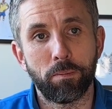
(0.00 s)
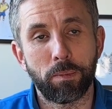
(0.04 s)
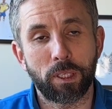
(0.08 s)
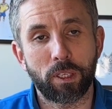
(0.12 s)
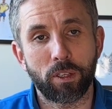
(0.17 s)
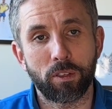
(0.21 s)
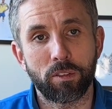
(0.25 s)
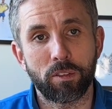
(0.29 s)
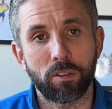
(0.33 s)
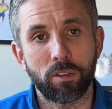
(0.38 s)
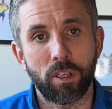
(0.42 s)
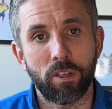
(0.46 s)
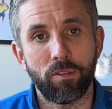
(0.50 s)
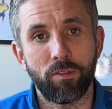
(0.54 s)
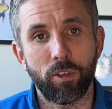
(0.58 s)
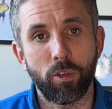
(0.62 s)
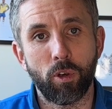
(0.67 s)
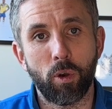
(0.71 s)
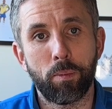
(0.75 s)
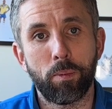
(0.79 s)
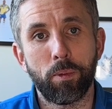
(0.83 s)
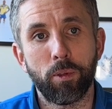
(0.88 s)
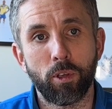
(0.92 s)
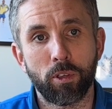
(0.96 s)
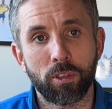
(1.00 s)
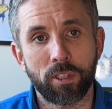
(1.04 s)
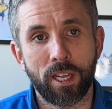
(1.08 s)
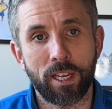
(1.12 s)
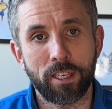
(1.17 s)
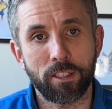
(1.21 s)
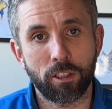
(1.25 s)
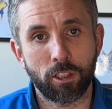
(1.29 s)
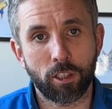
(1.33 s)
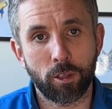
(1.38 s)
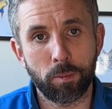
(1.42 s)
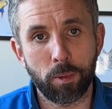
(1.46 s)
because if you open those
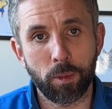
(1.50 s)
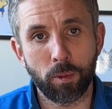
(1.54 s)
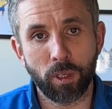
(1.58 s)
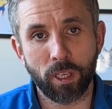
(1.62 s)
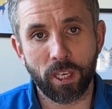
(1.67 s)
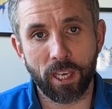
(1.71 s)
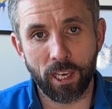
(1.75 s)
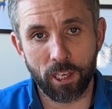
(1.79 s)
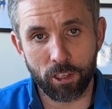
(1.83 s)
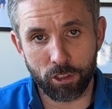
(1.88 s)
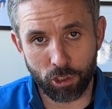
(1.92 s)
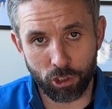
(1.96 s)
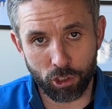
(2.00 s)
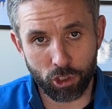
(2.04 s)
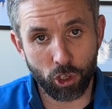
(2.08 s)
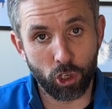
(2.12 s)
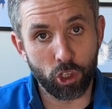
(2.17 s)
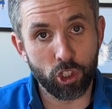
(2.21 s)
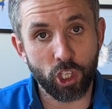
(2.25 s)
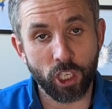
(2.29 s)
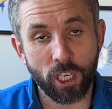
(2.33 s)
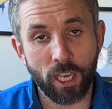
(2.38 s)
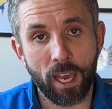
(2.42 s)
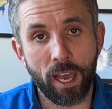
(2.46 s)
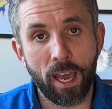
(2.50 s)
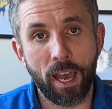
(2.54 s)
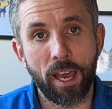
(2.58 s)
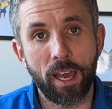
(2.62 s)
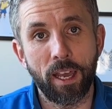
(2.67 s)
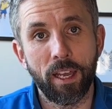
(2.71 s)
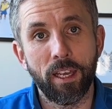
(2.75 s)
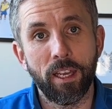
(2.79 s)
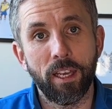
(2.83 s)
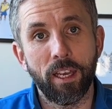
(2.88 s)
lines of communication, it shows you care,